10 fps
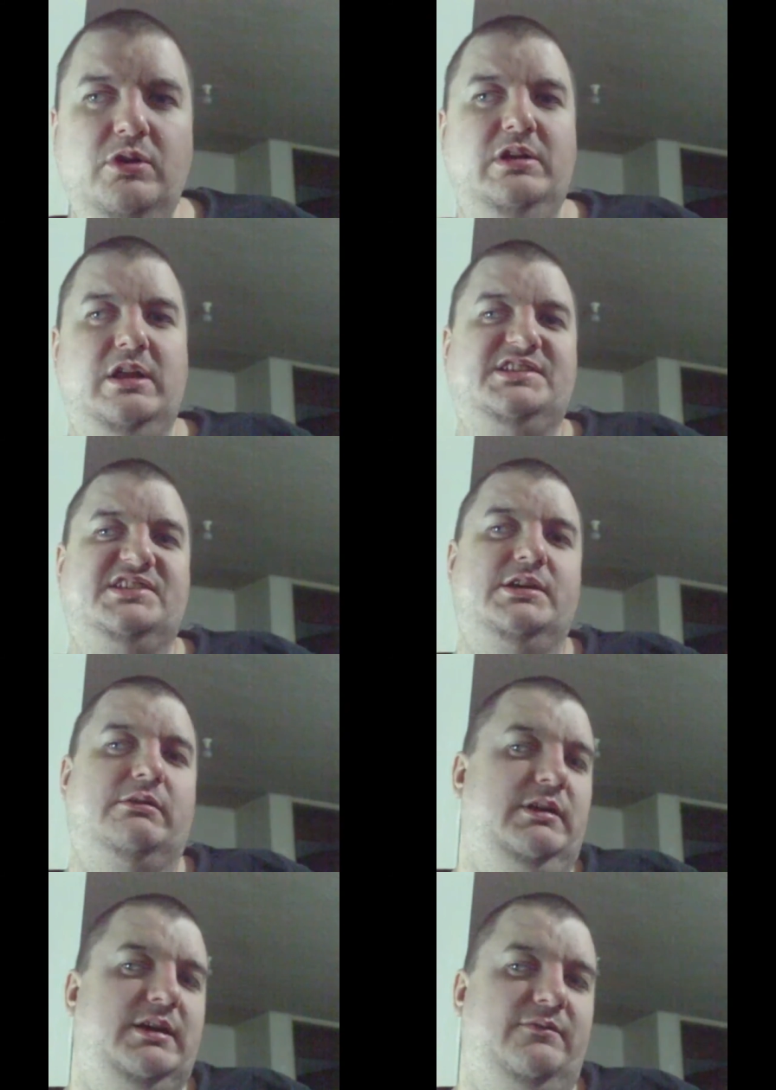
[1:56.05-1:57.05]
wouldn't
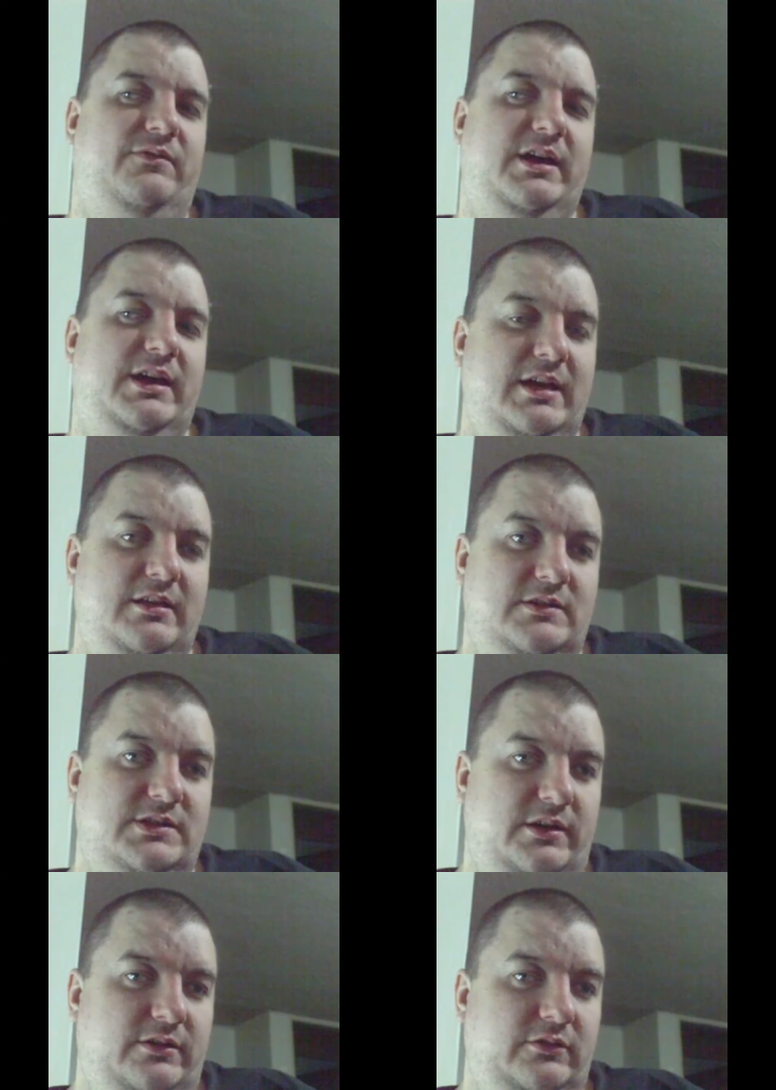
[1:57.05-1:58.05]
necessarily have vacated the
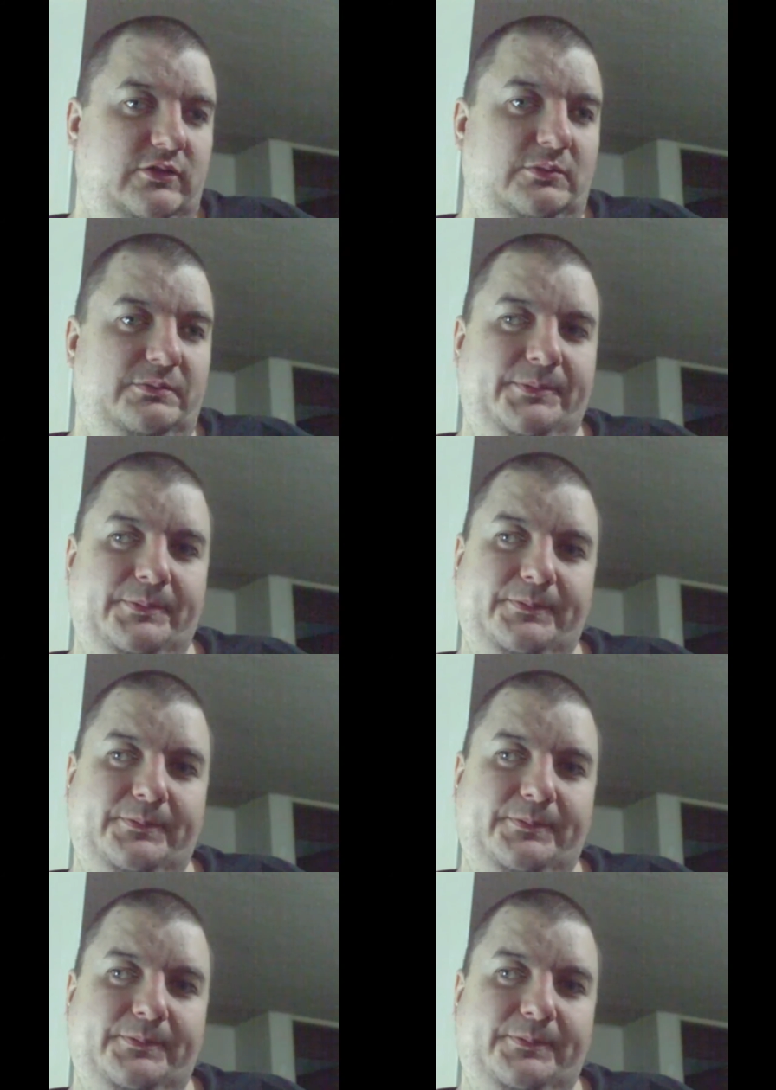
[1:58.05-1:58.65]
titles.